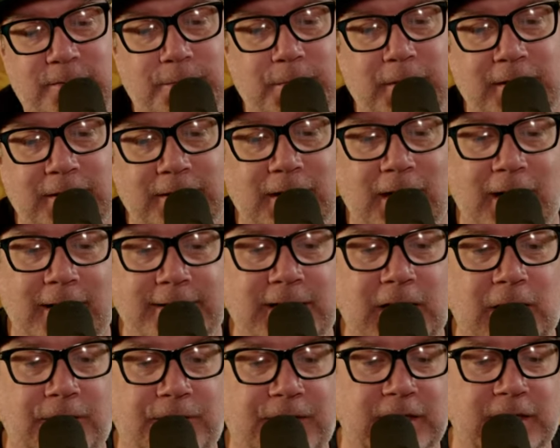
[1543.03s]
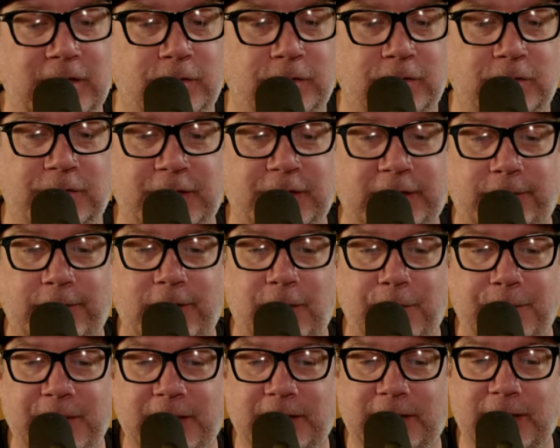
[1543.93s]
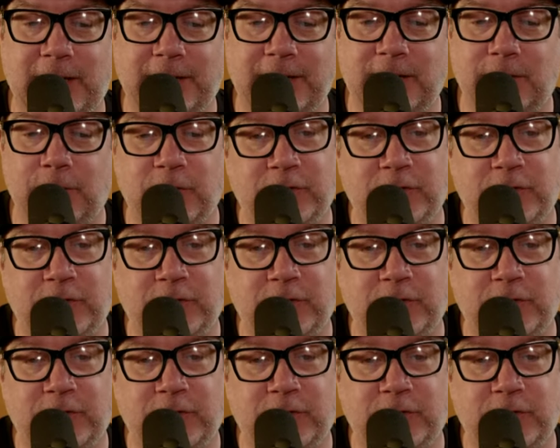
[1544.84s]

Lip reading: but I doubt they use a second round pick on him,